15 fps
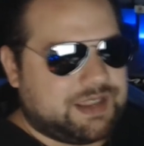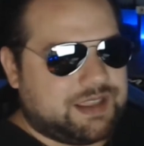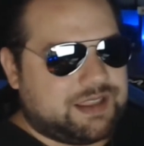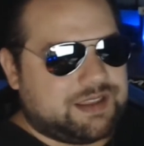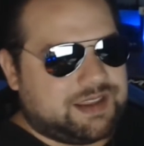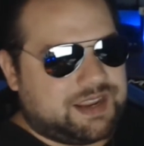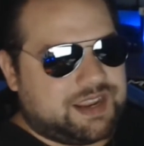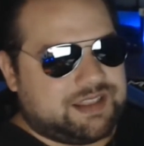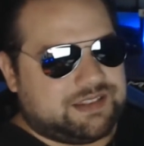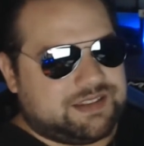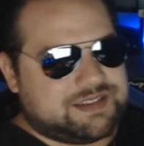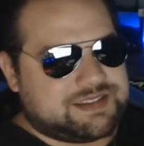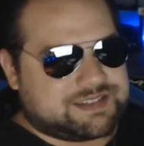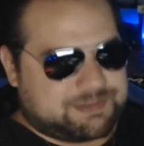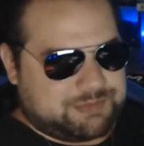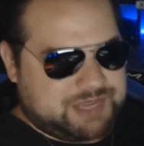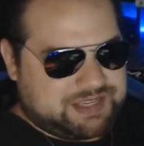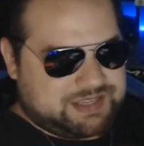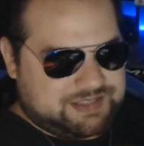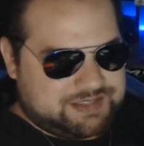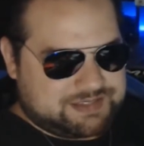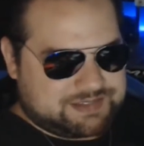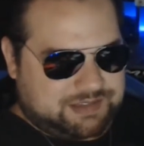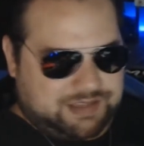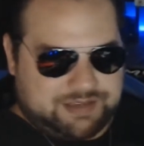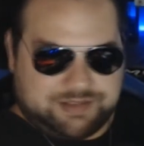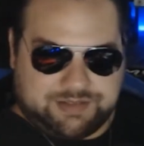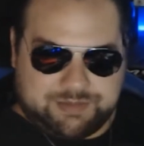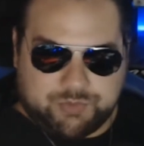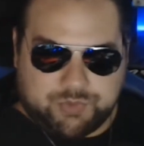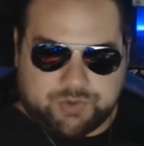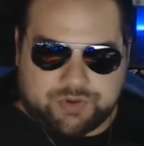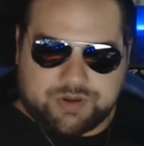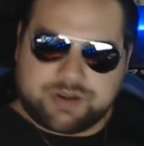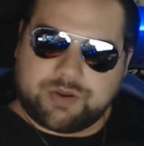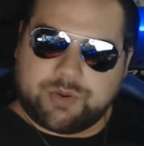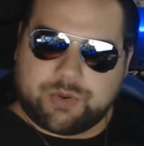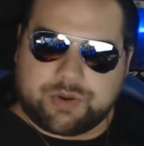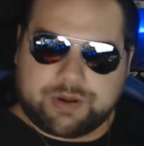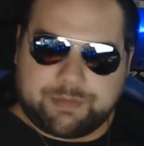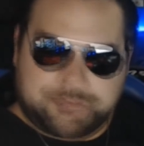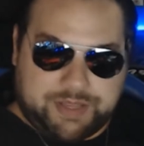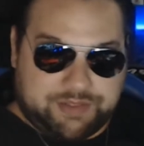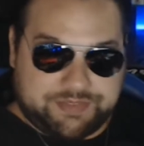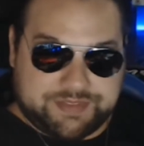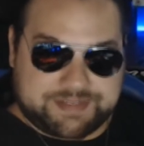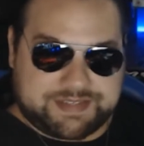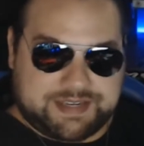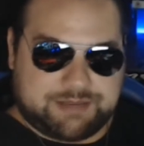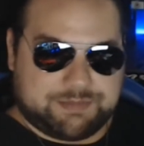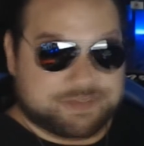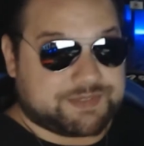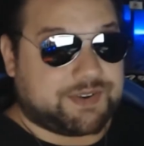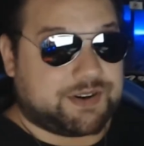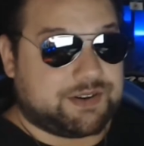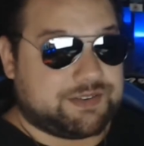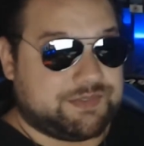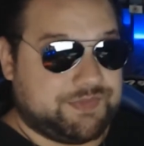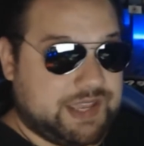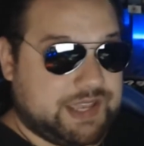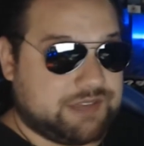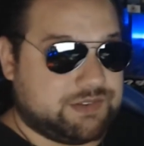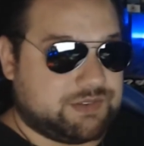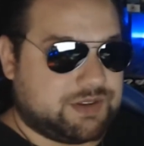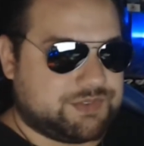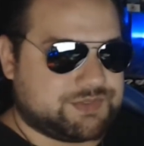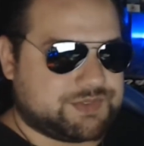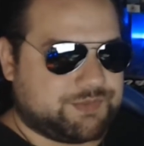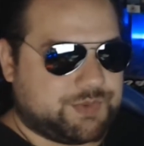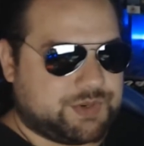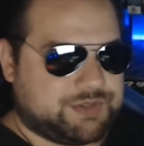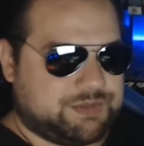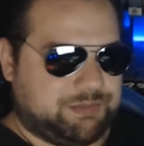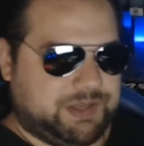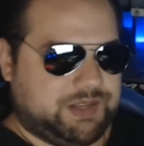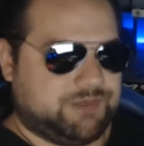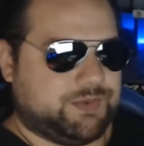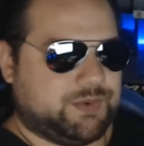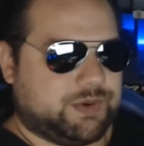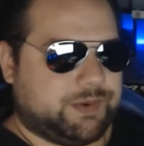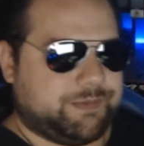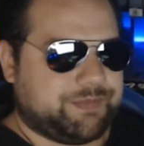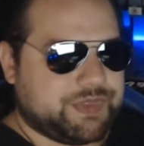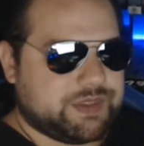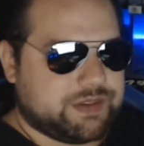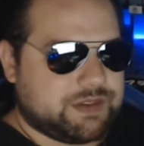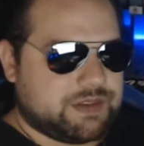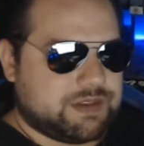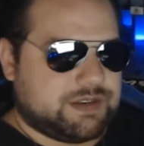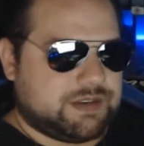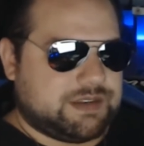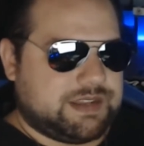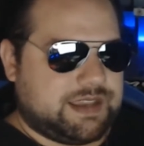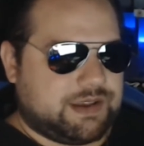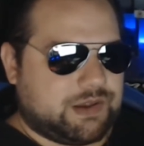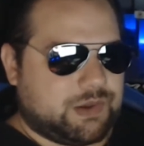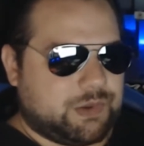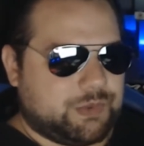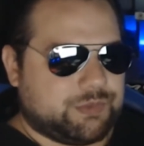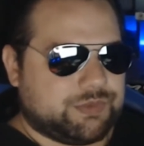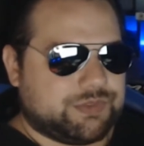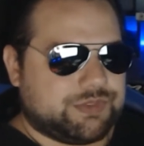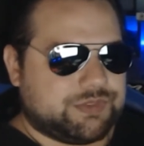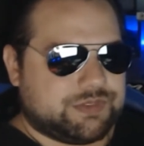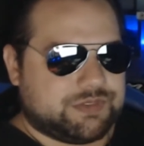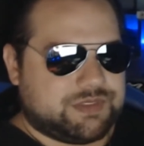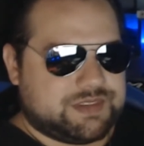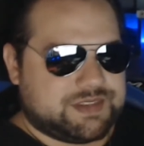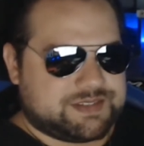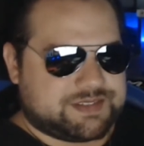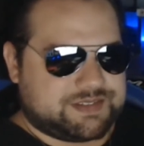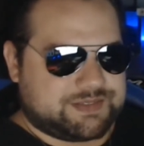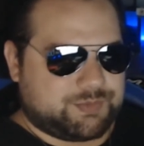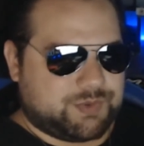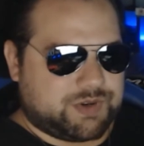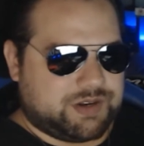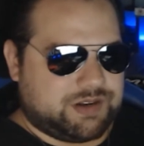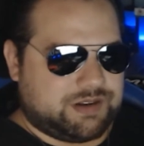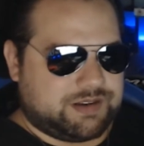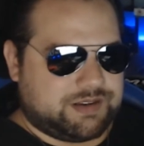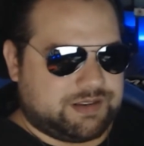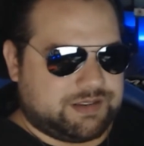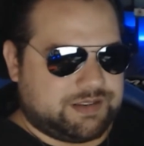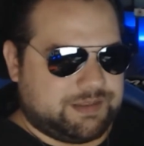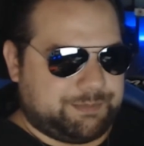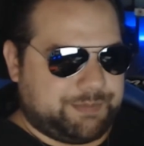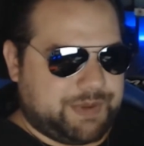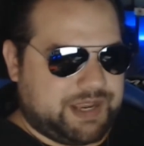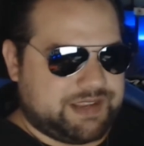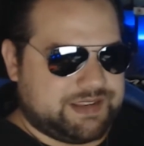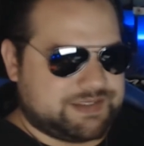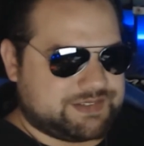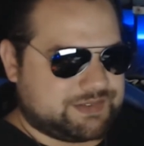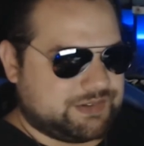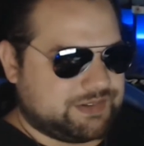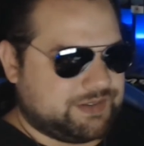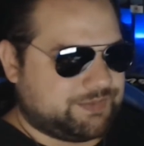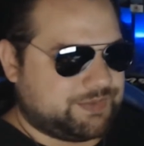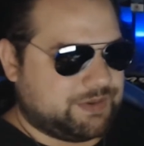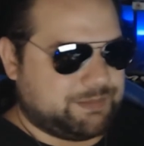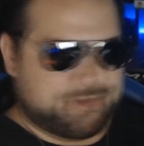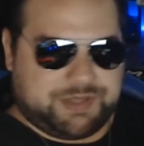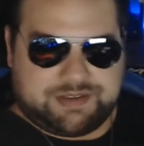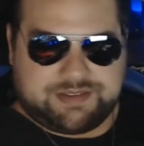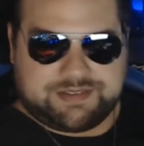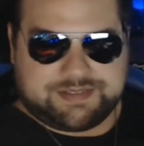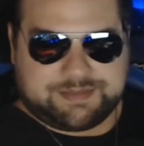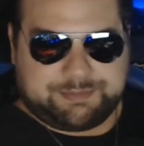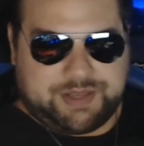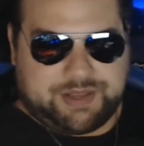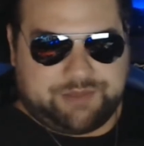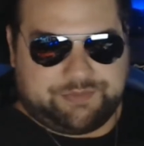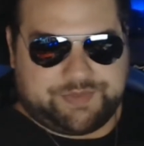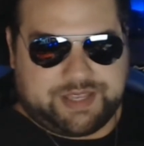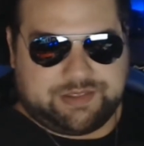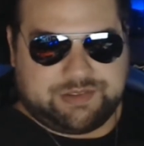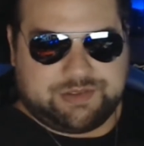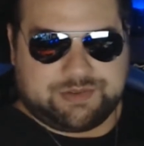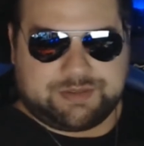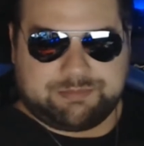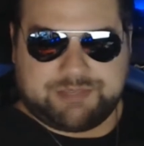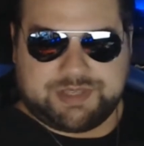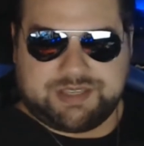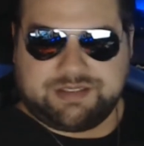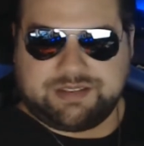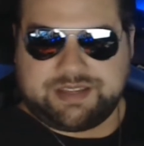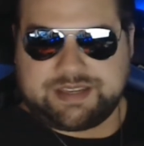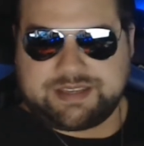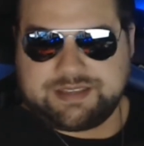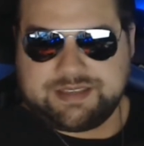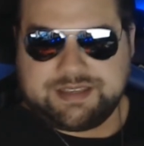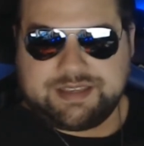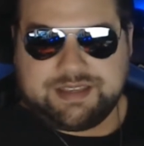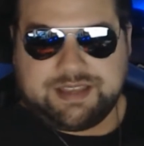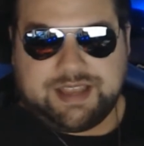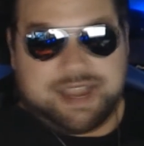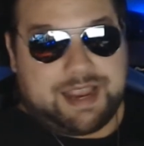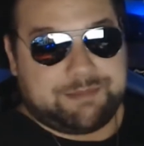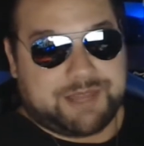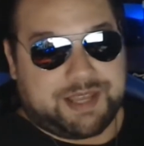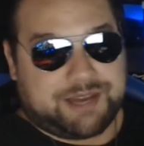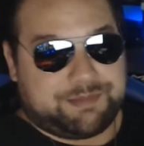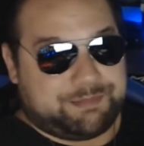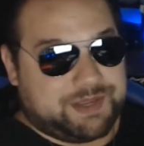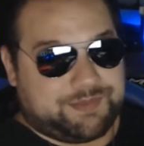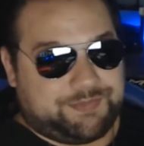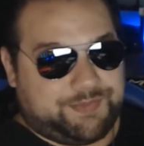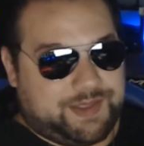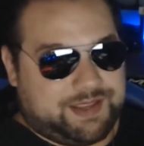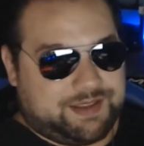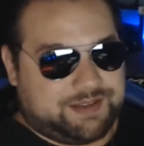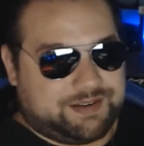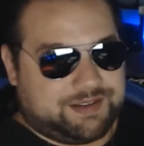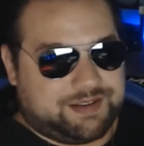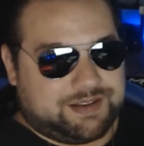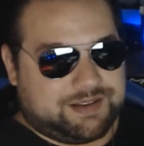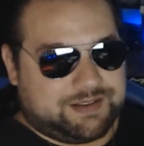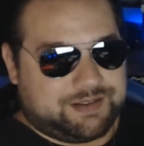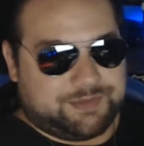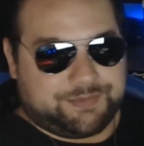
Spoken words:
at least make it slightly more or about the same as far as value goes of what you paid for. Now, this is where biased or different opinions about value can be. Like, I'm not a big fan of